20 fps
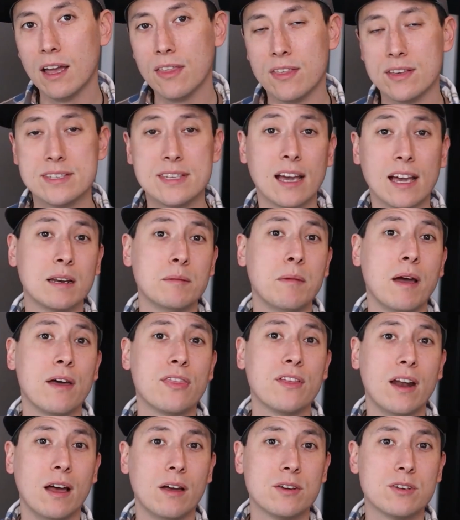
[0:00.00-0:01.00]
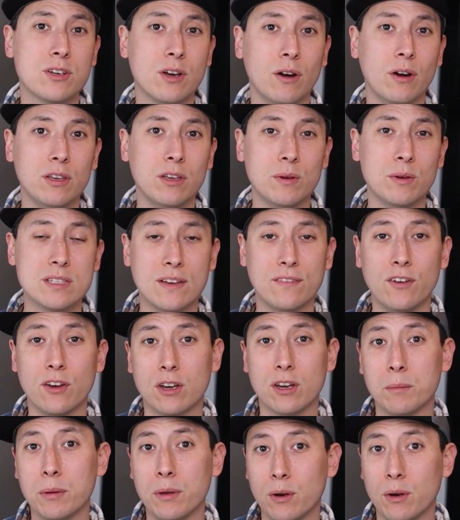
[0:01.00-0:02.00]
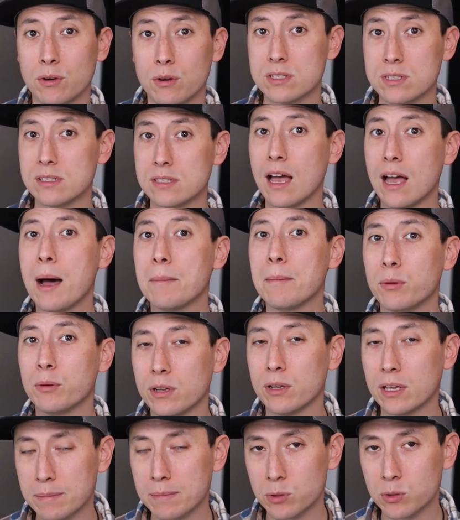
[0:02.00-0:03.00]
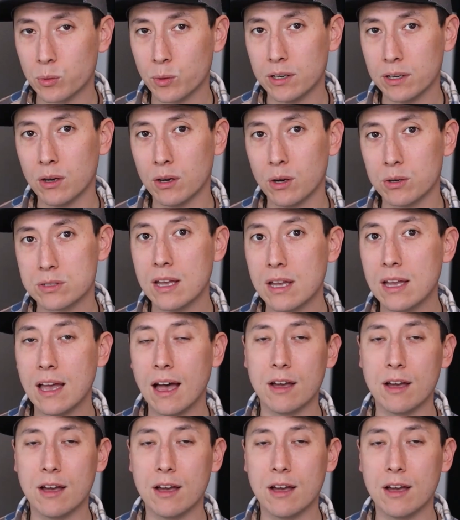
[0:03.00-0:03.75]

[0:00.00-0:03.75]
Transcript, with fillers: The second method I'll show you is if your computer is not booting up to Windows,